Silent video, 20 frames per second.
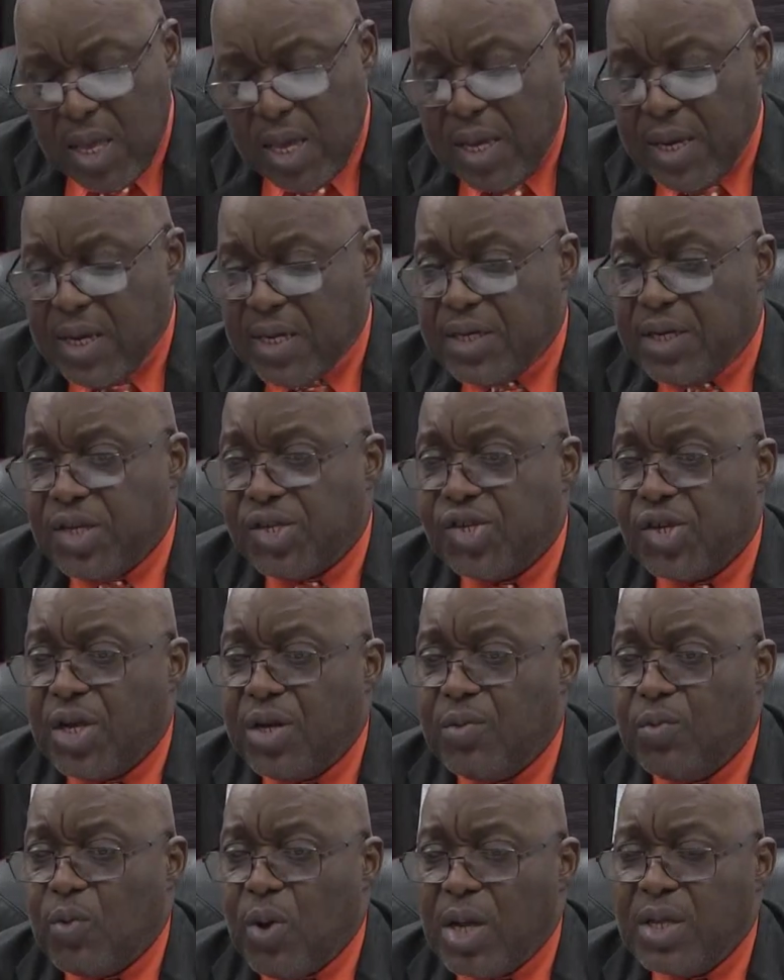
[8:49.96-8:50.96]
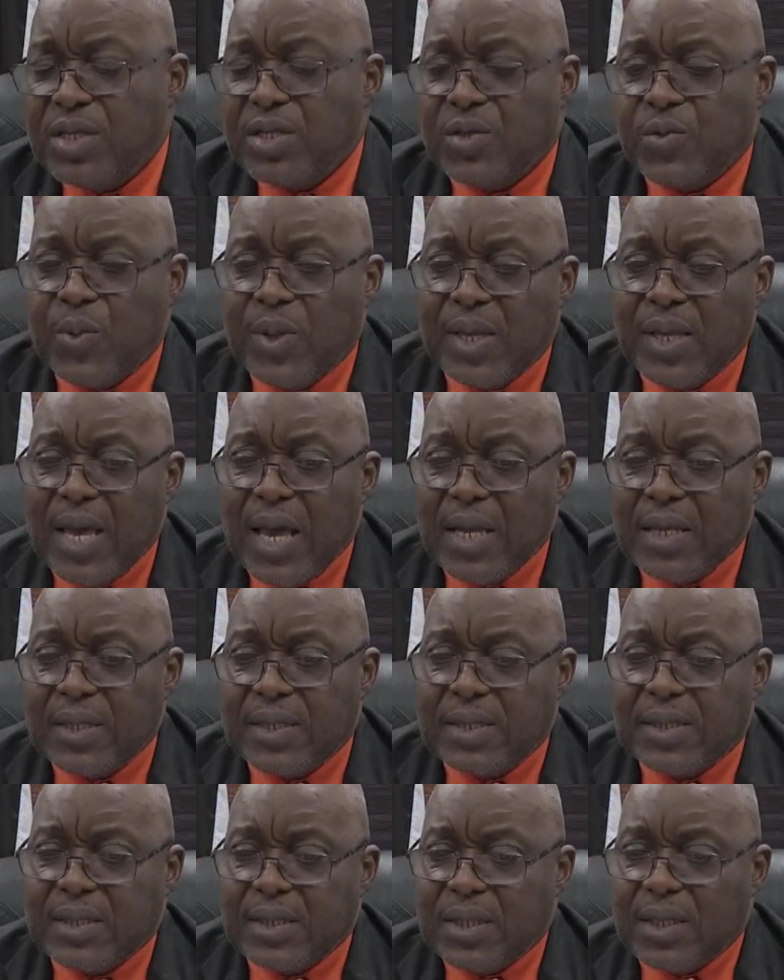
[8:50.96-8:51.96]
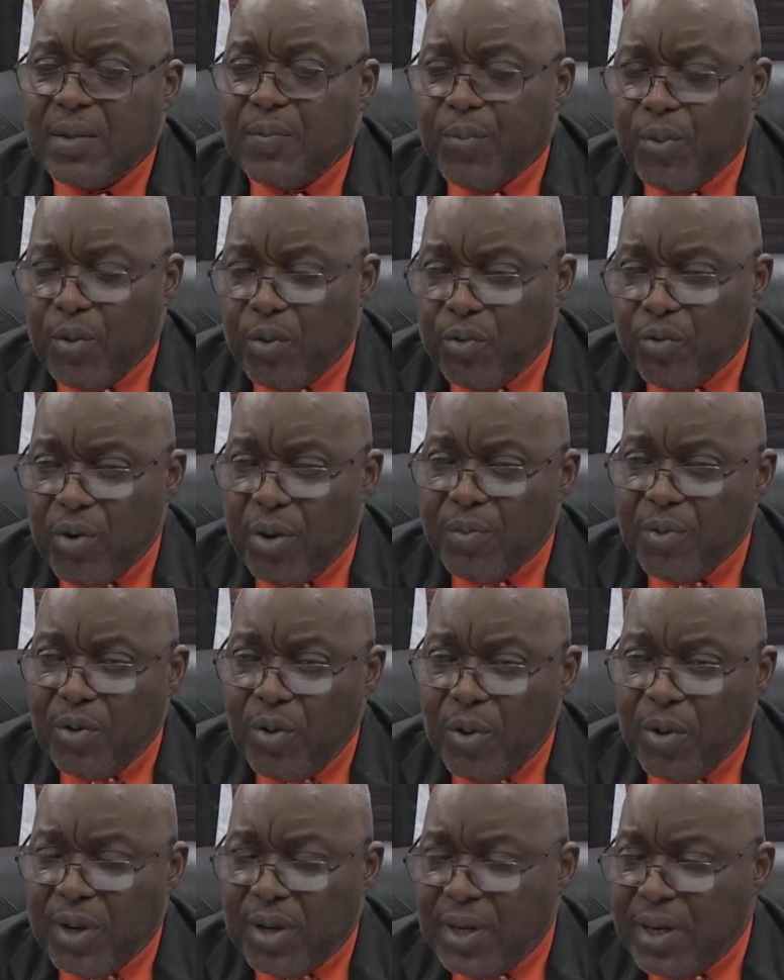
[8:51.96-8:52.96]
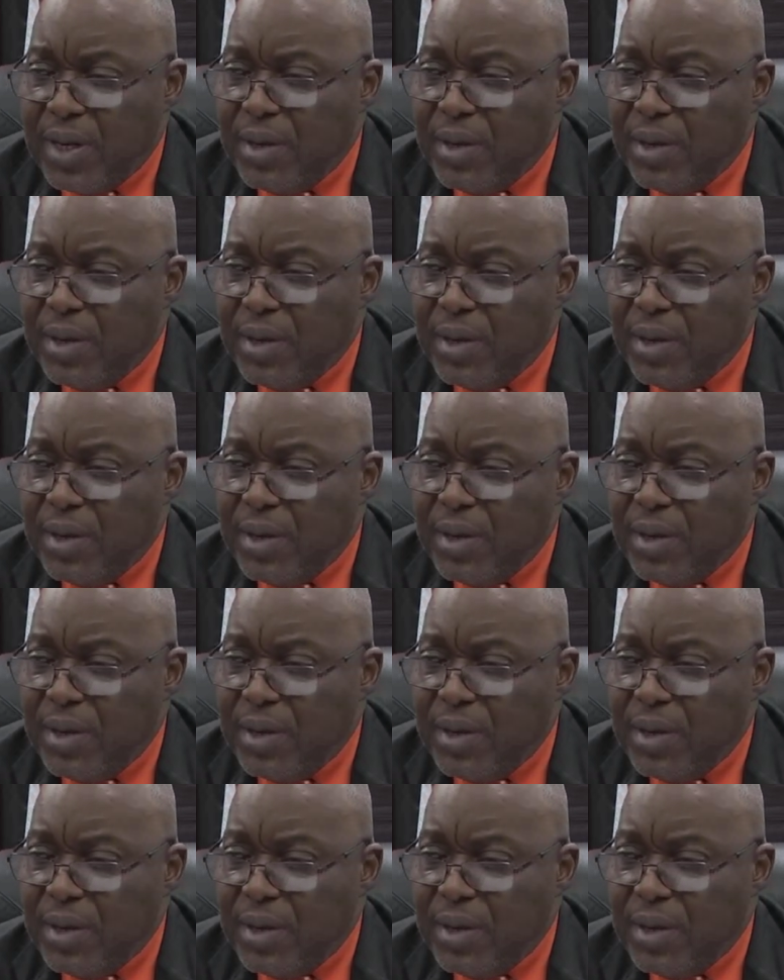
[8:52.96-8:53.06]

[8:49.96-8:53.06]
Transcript: In addition, once we get the program going,